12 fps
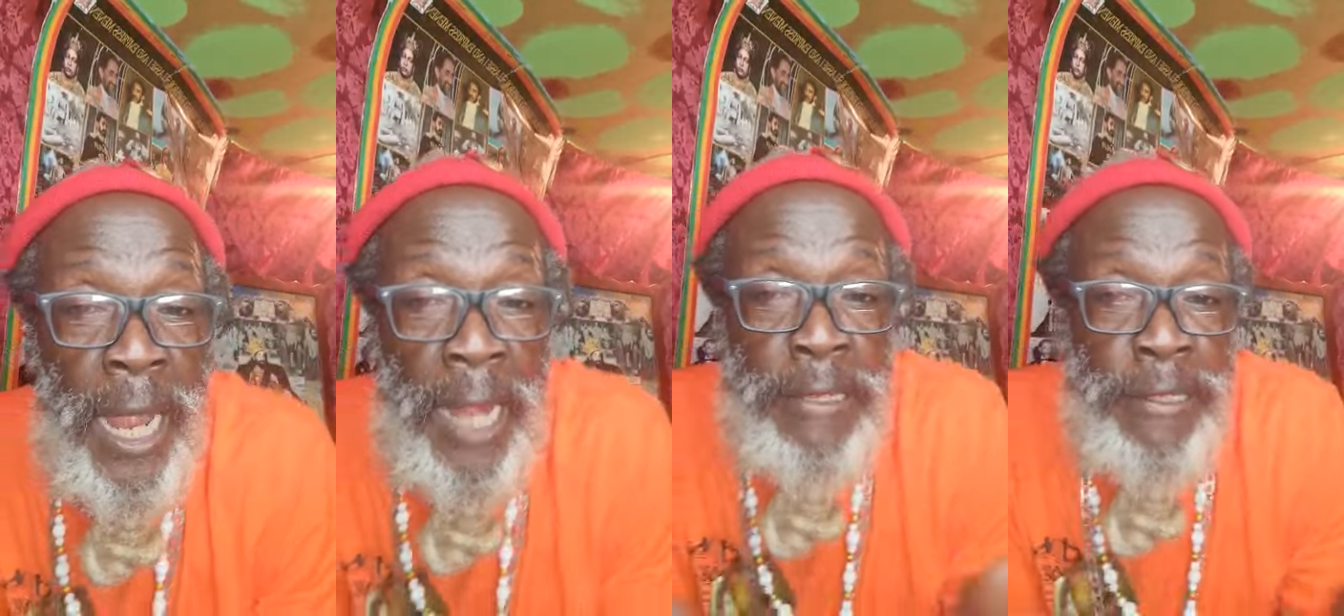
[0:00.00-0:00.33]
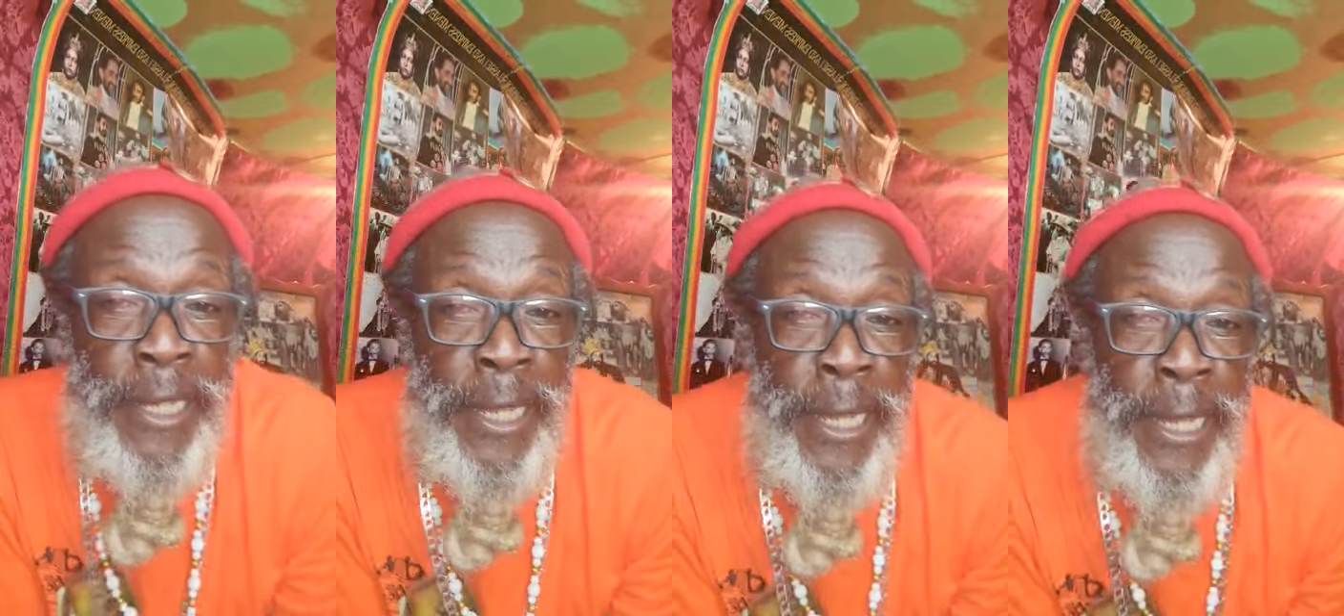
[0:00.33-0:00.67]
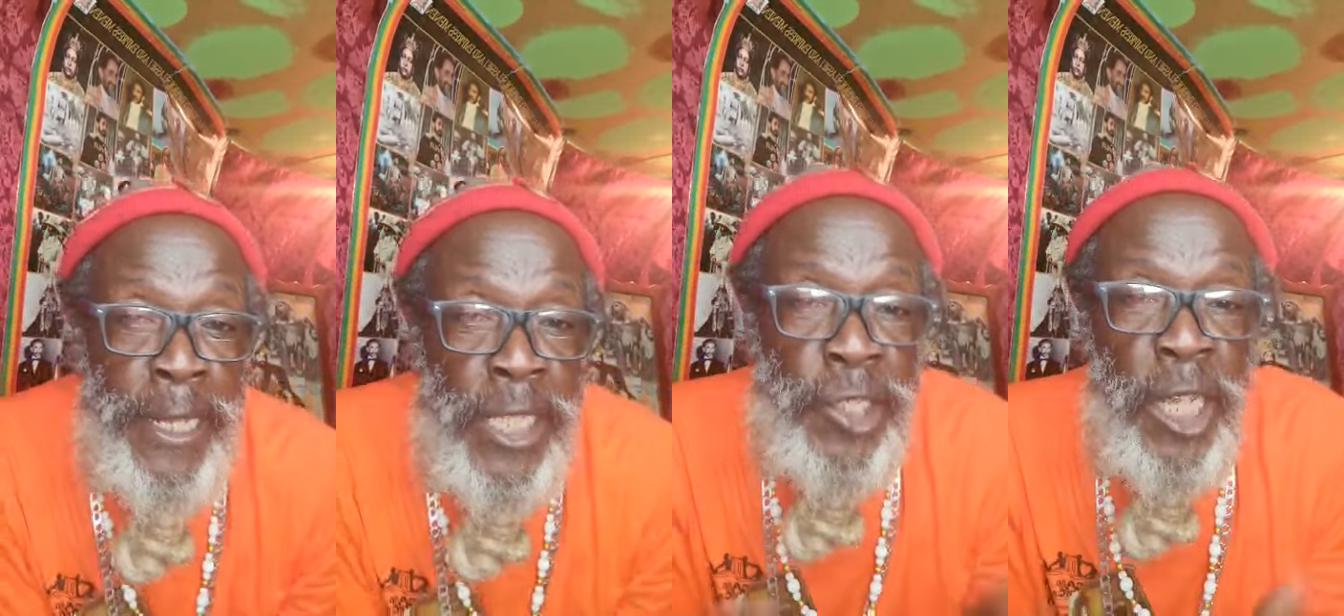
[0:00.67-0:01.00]
and
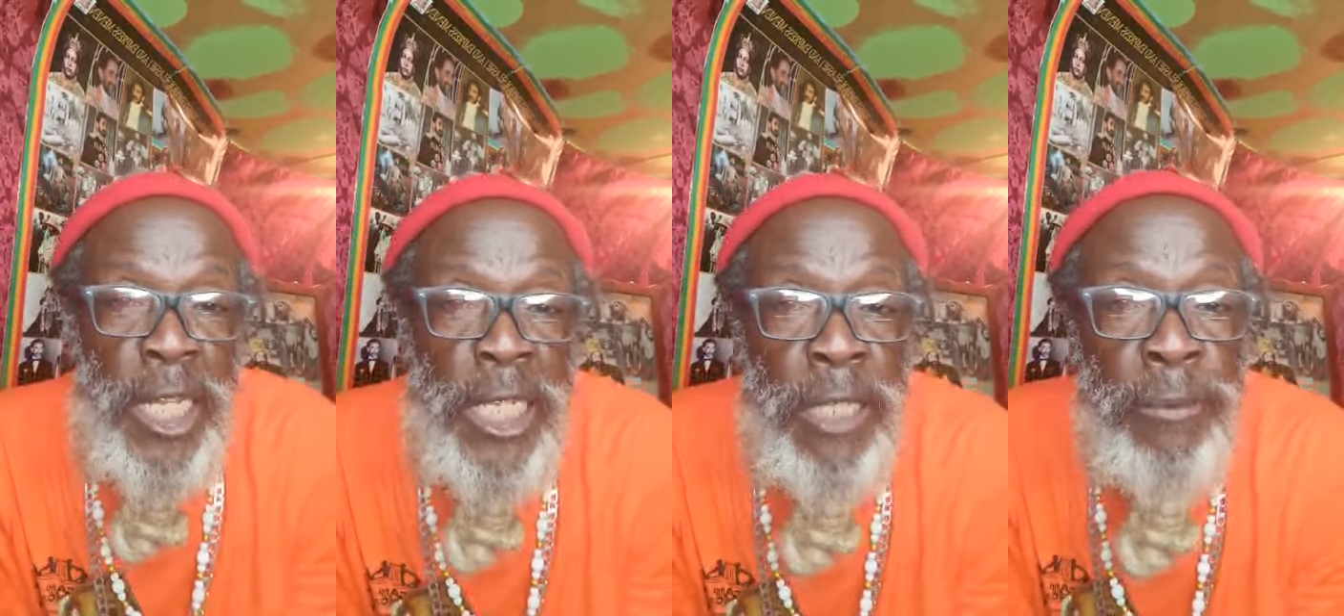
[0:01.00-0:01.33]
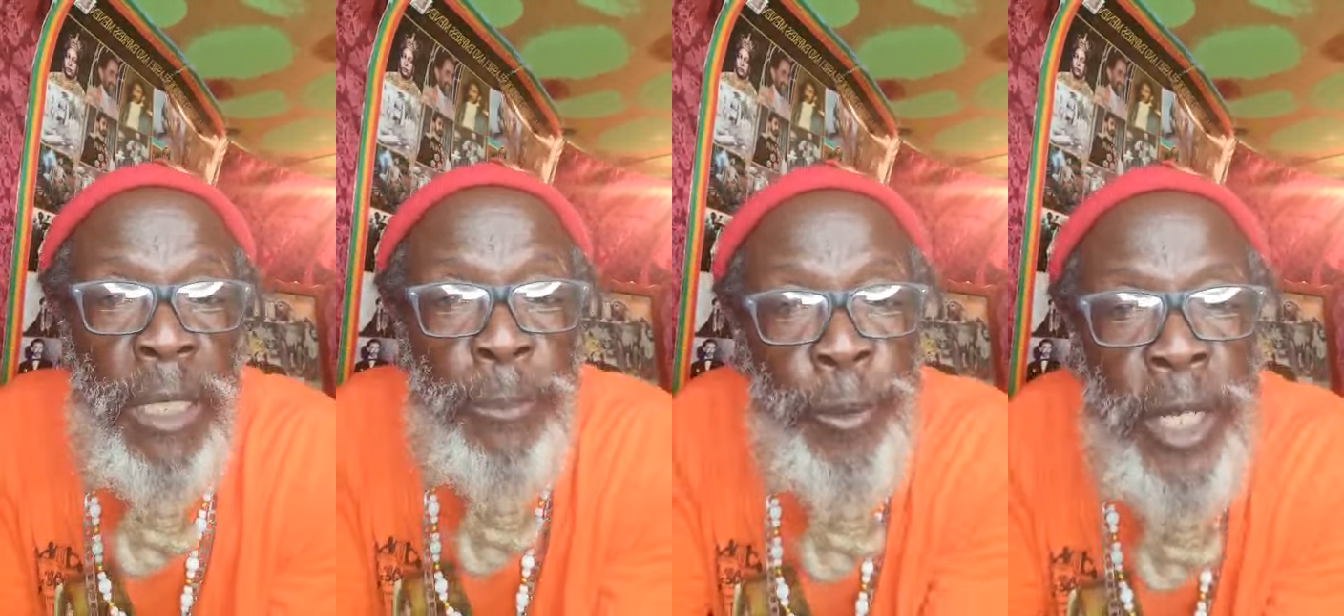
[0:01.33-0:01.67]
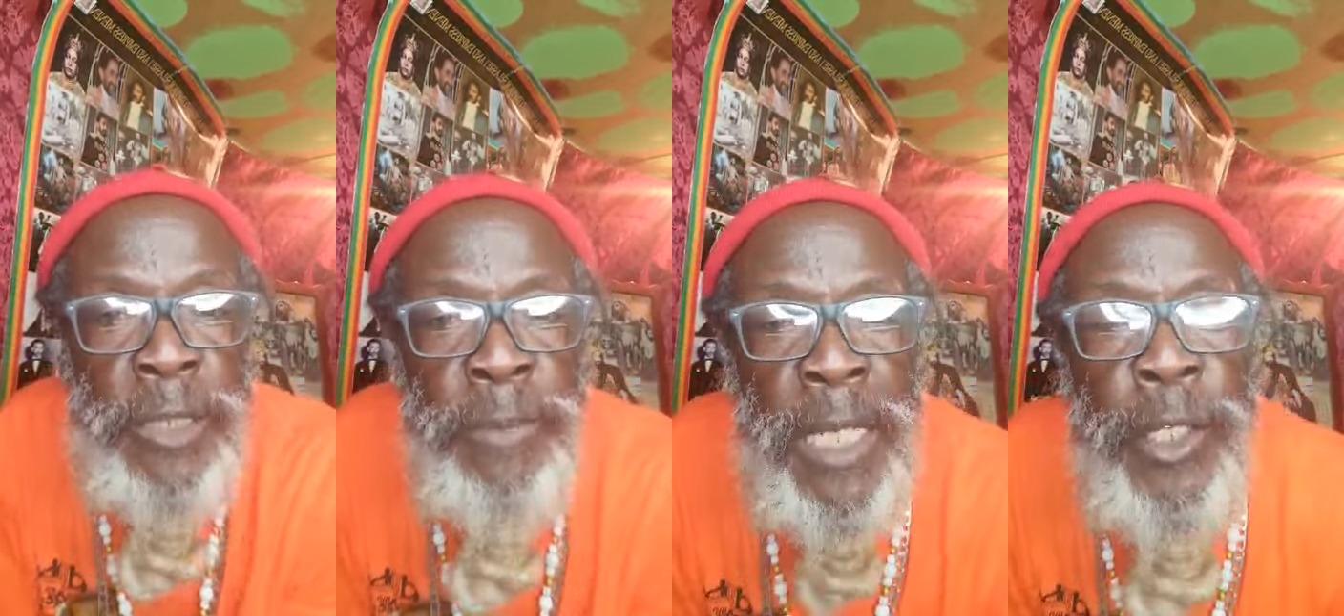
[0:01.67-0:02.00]
daily shall he be
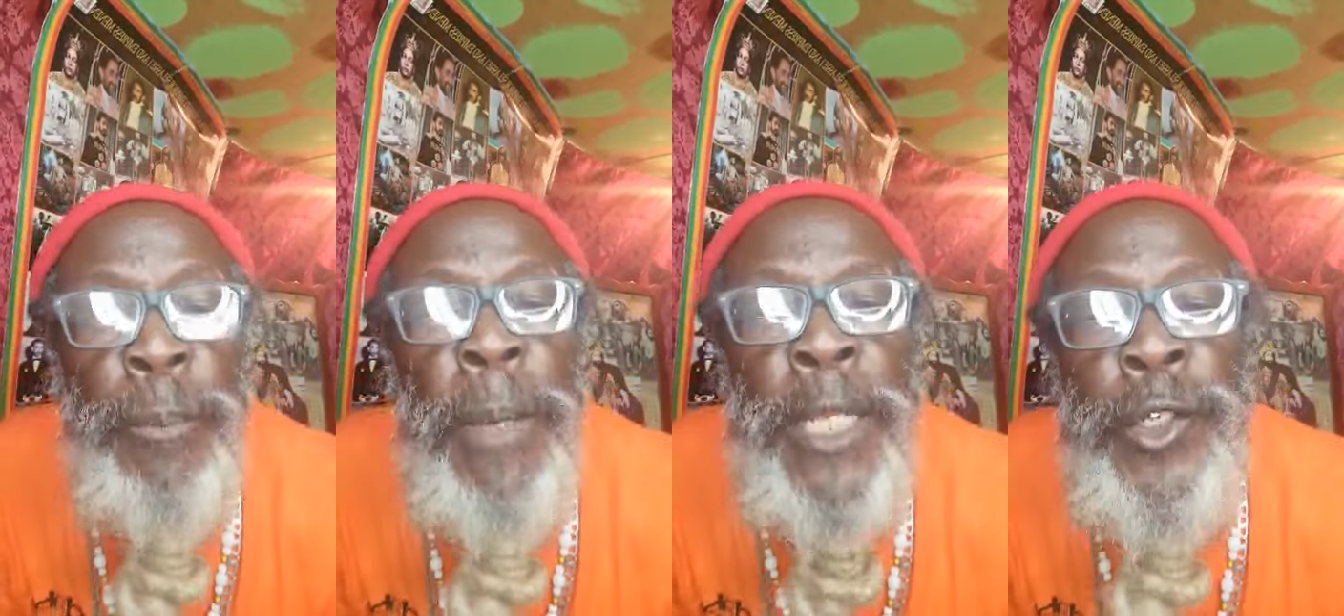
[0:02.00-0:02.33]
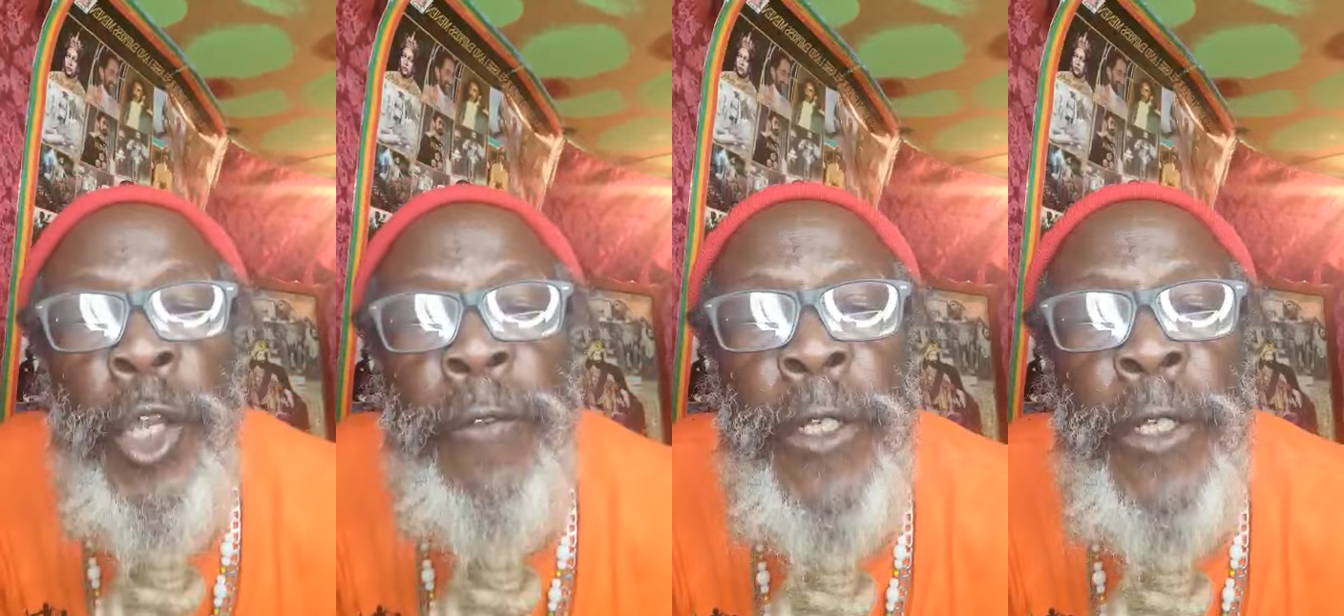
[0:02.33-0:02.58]
praised. Man, you